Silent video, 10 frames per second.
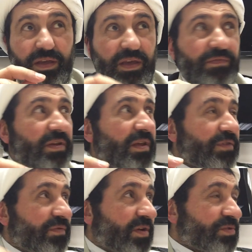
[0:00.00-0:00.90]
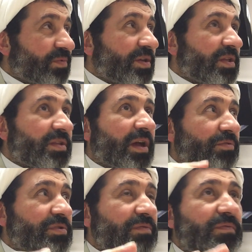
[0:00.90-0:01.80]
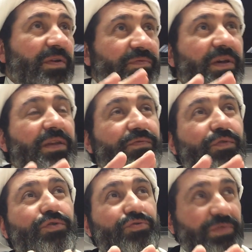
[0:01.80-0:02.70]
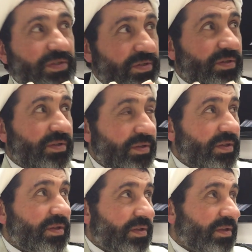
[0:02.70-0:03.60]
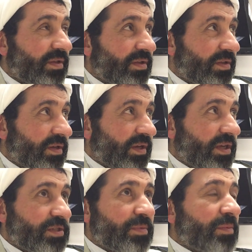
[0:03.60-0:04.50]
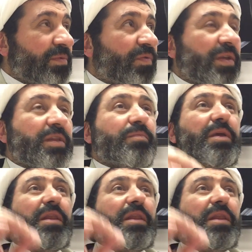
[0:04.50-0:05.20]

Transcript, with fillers: Even if it was one in thousand, we were very fortunate. It's maybe one in